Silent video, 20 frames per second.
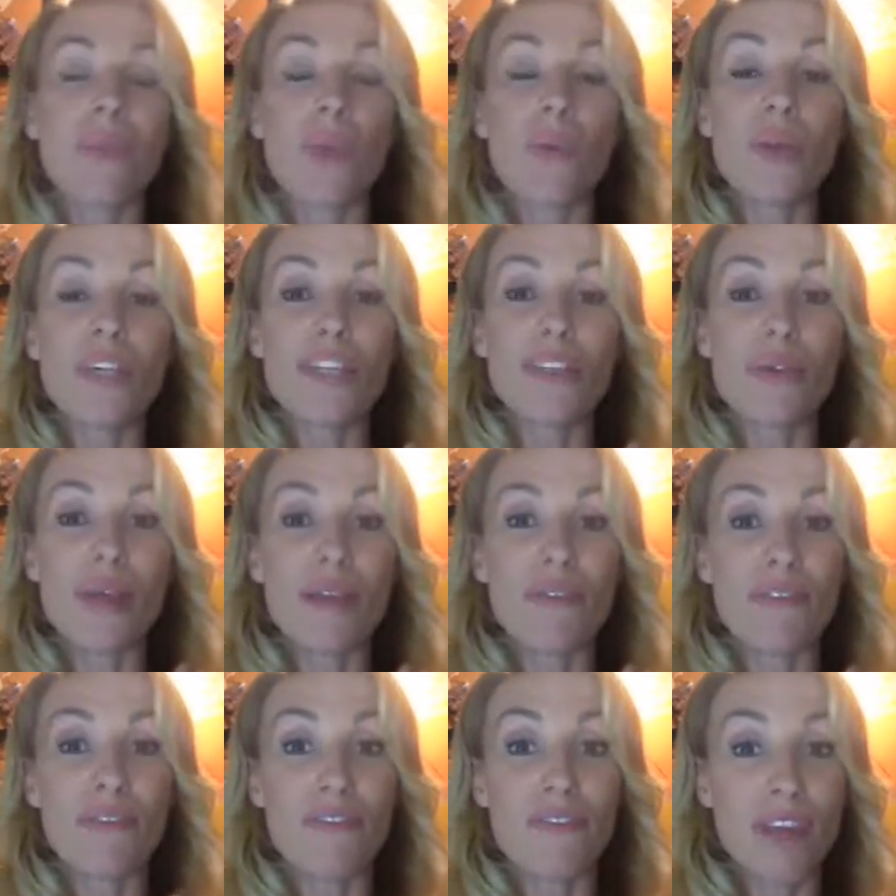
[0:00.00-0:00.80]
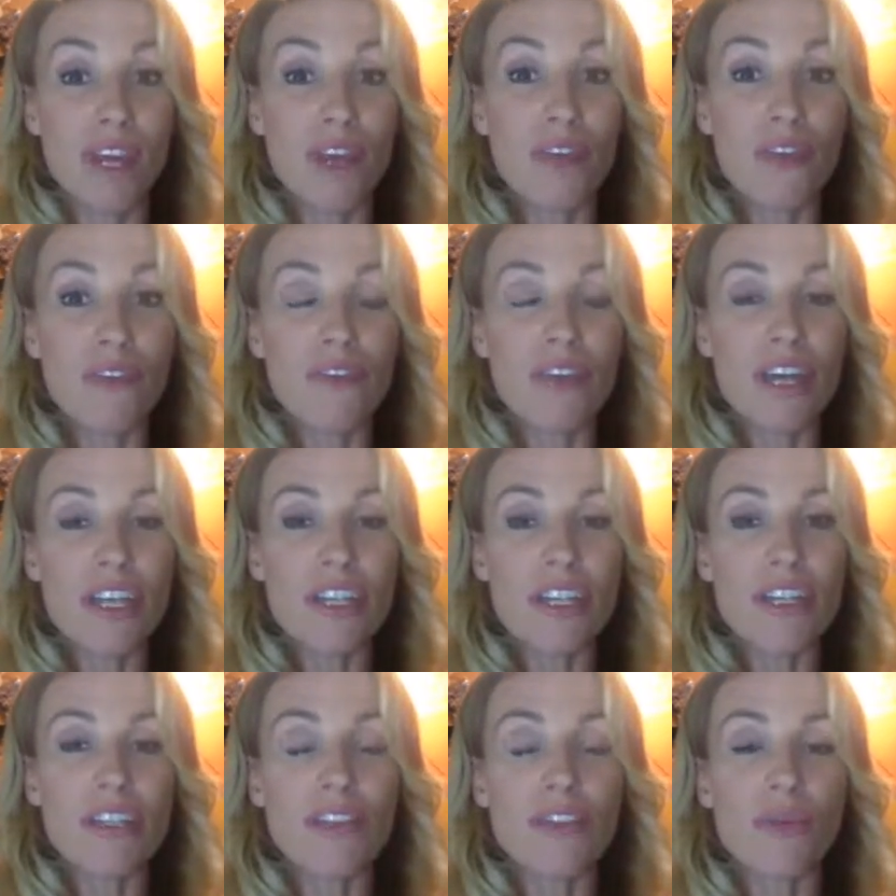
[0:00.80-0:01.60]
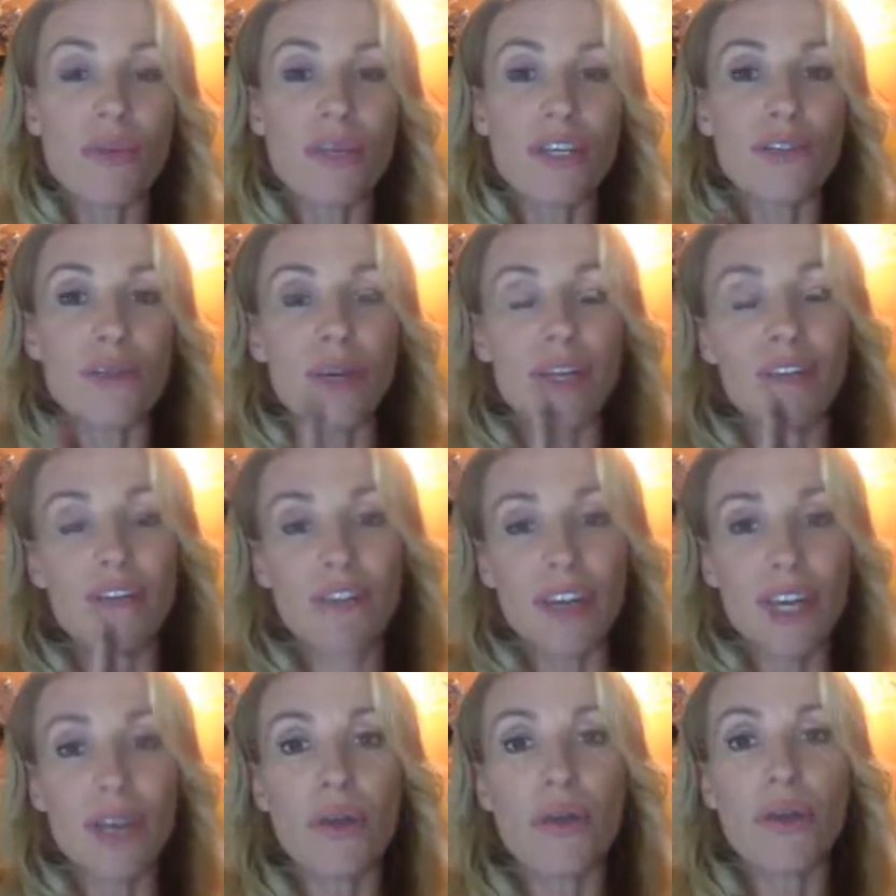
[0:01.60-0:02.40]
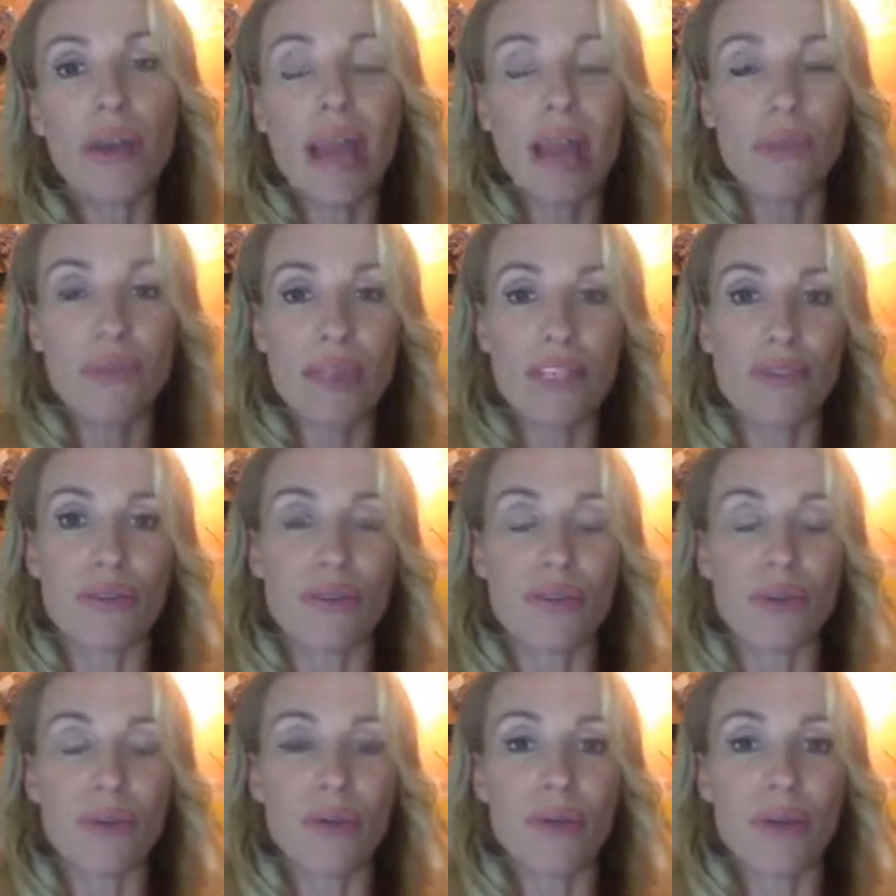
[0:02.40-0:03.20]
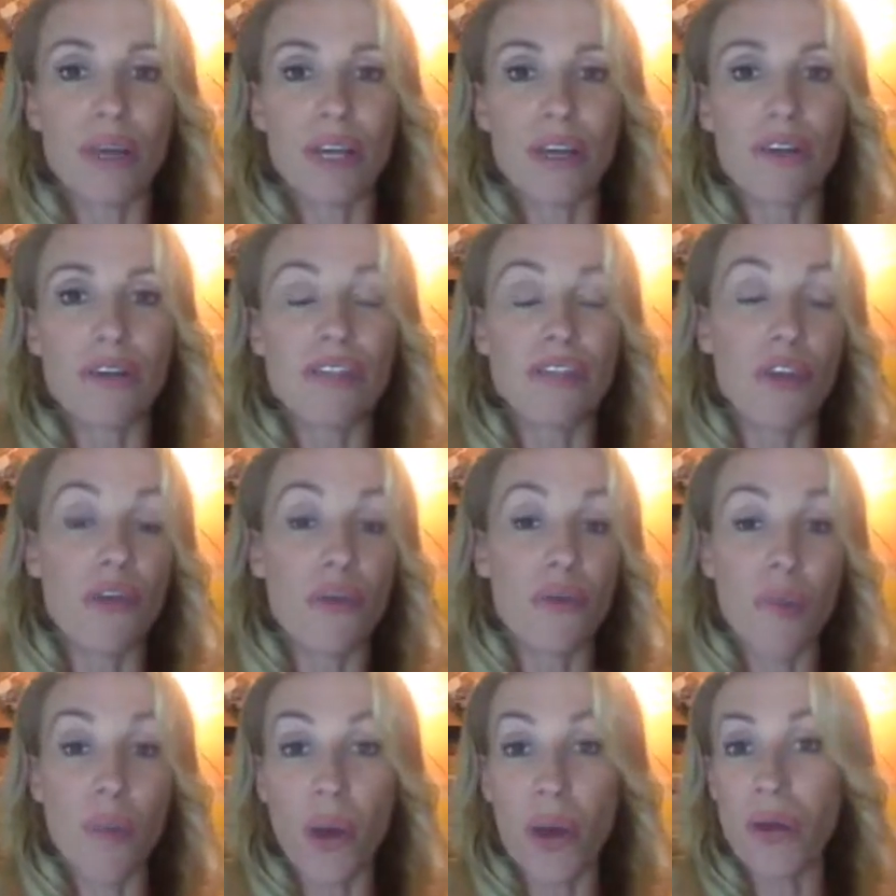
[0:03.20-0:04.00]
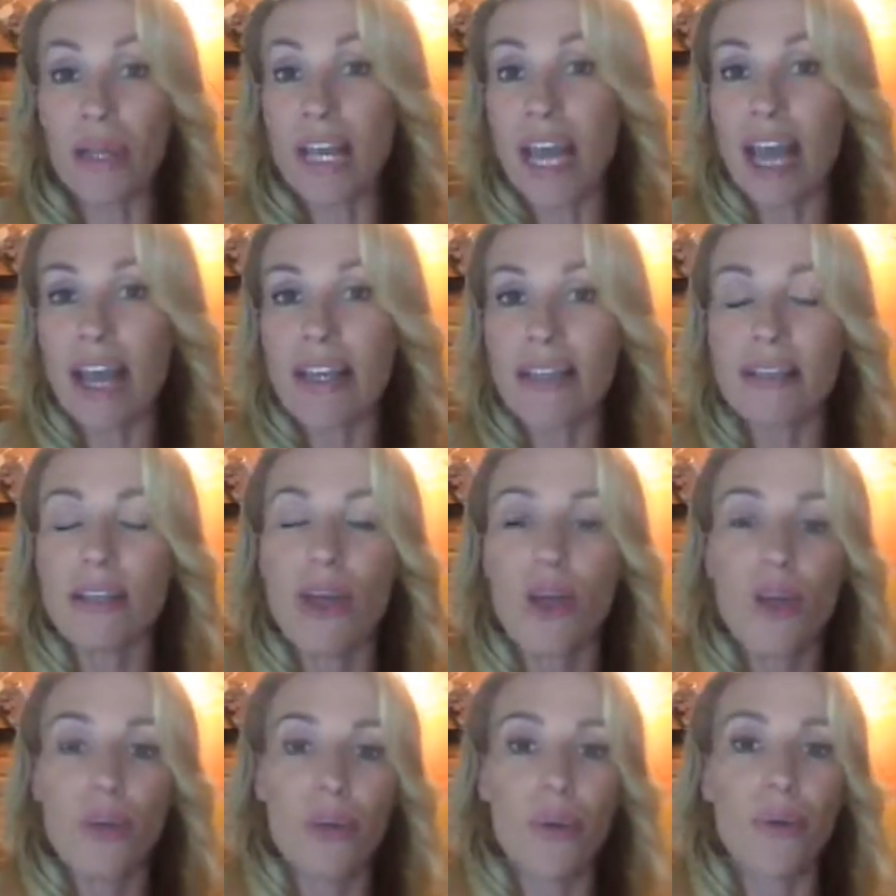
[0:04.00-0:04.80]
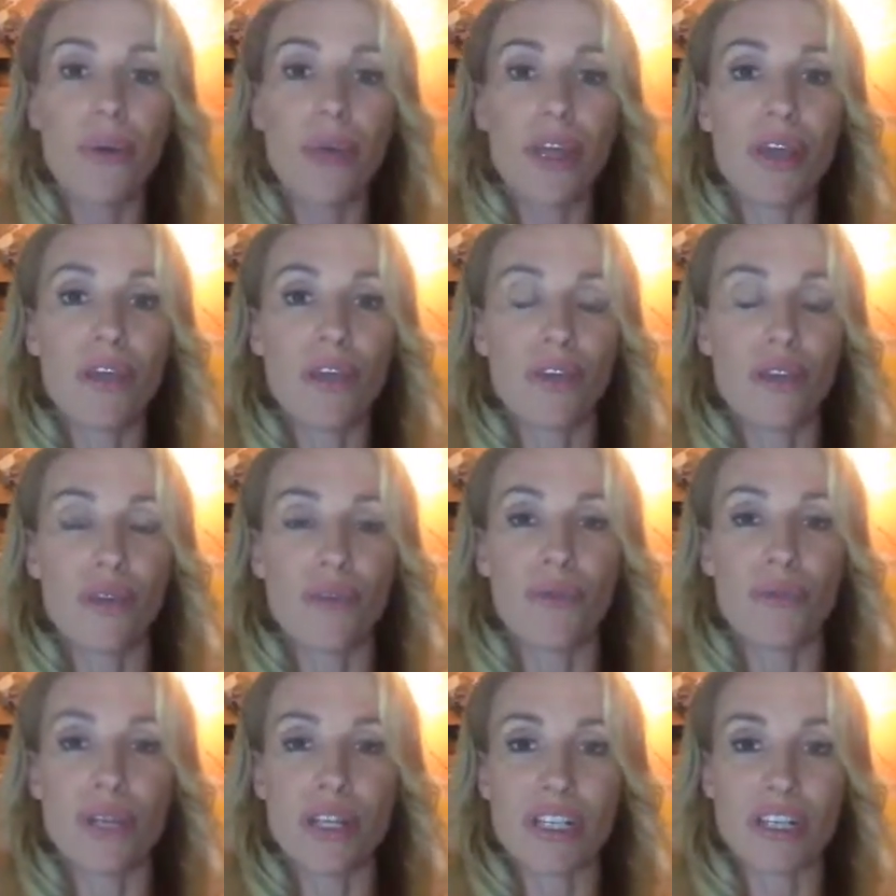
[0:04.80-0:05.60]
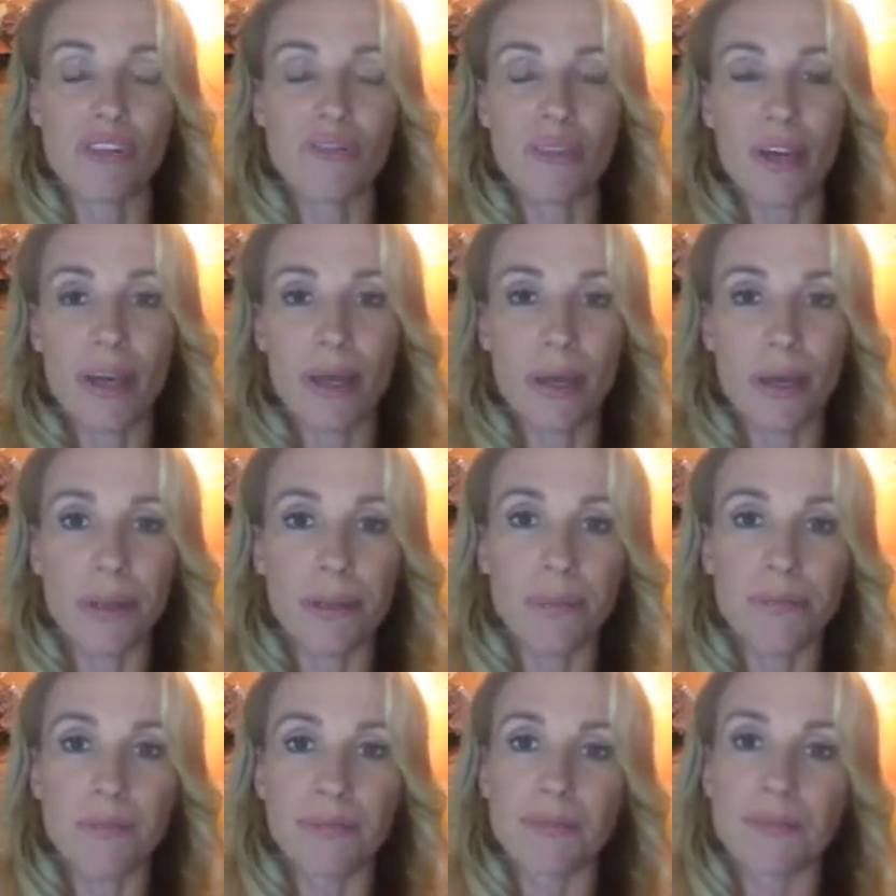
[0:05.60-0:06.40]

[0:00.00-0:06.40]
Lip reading: We do have a video version, so we're doing video and we're doing audio, so the podcast, or you can go and watch the video.